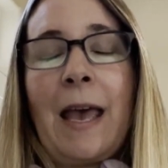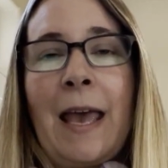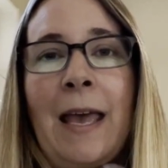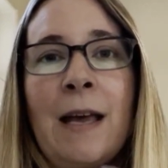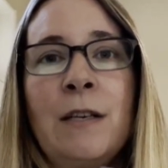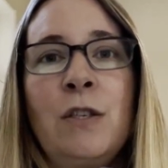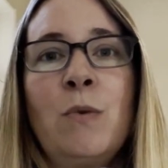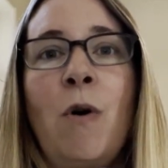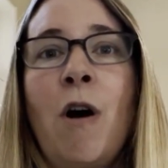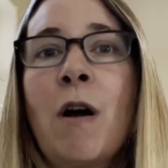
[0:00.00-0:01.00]
and
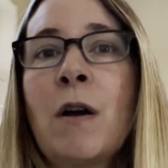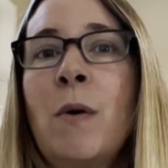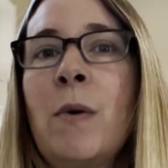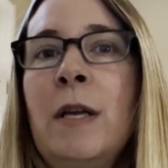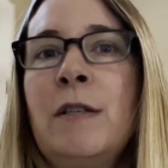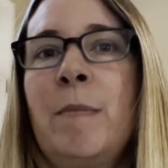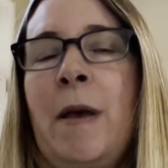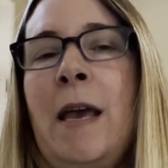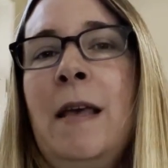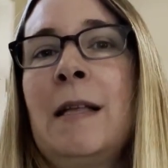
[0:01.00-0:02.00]
you are going to
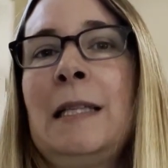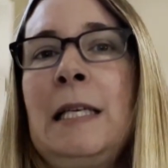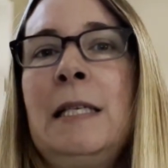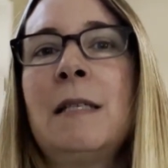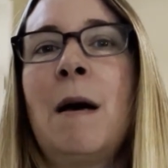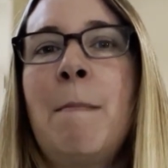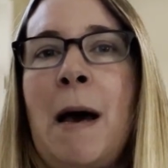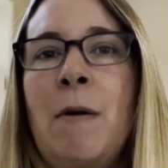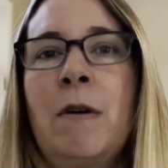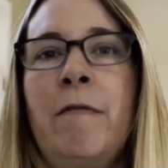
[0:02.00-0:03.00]
pay the least
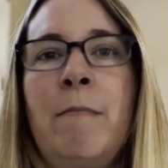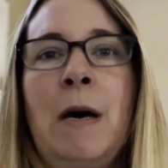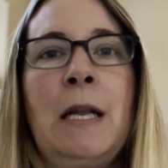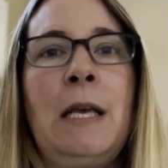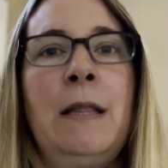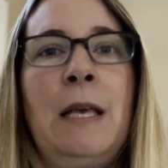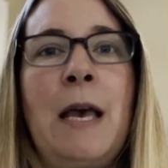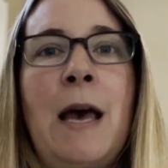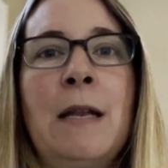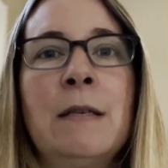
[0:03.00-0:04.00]
amount of money in the
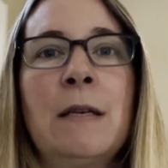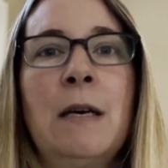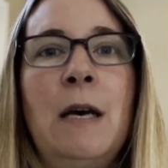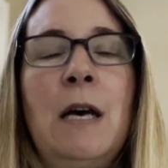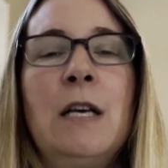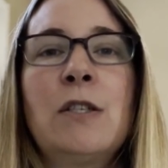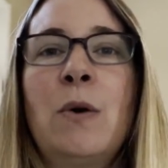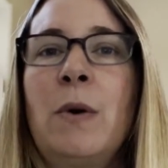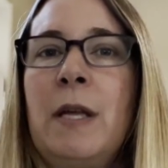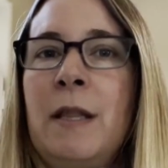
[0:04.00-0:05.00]
end.
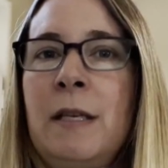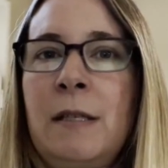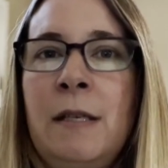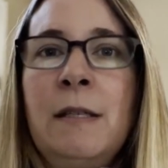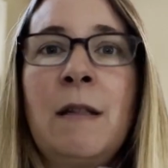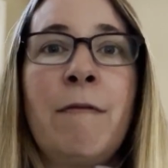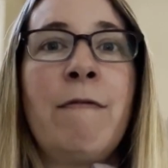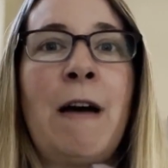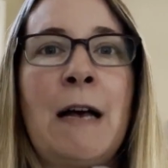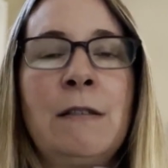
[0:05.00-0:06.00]
So this is the
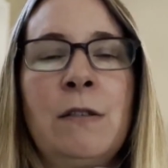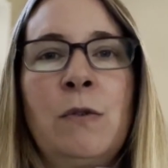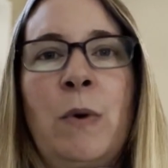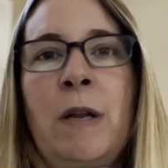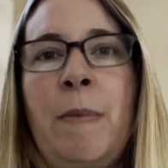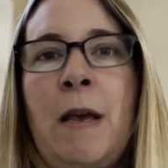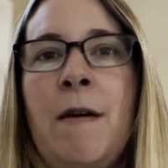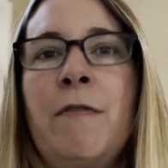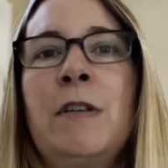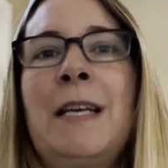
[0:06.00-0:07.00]
fastest way to pay
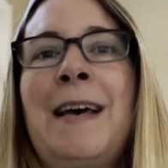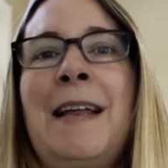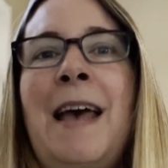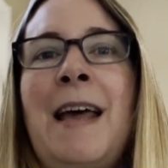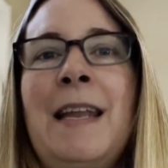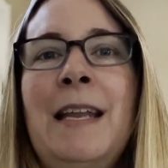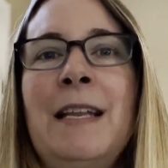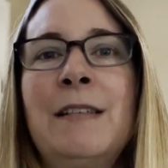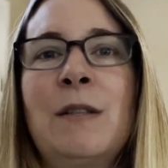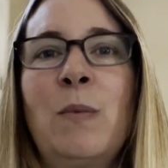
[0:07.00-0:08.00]
off your debt, and it
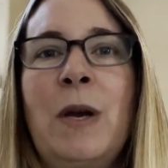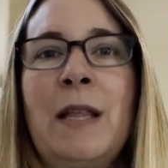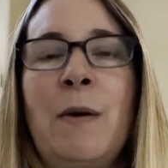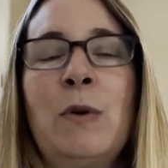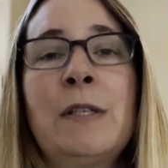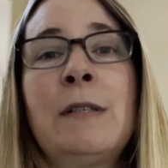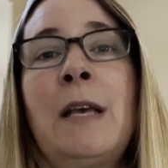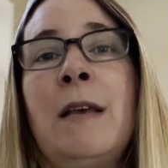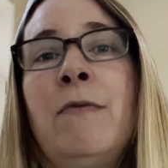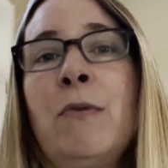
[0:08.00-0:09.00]
is the way that will
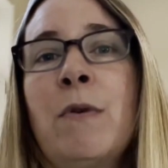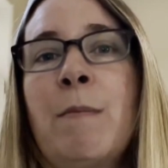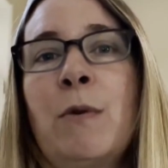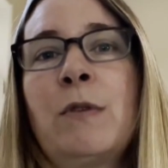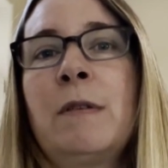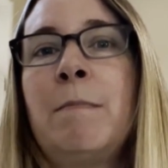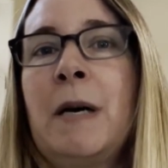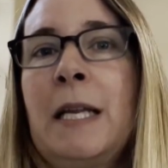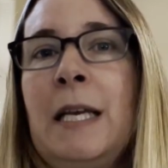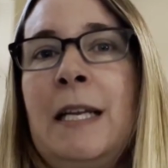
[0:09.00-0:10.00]
save you the most
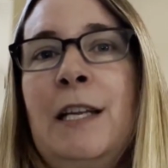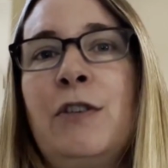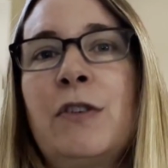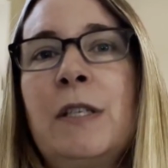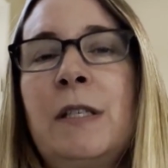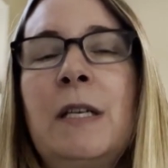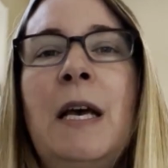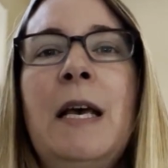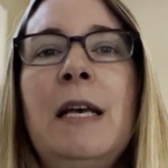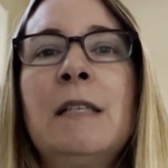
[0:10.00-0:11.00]
money in interest,
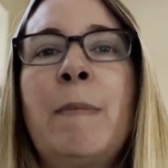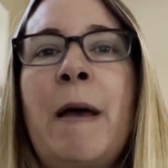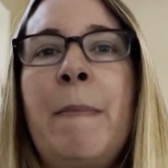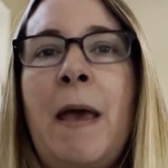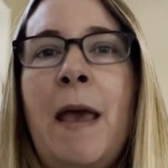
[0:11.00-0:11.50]
is by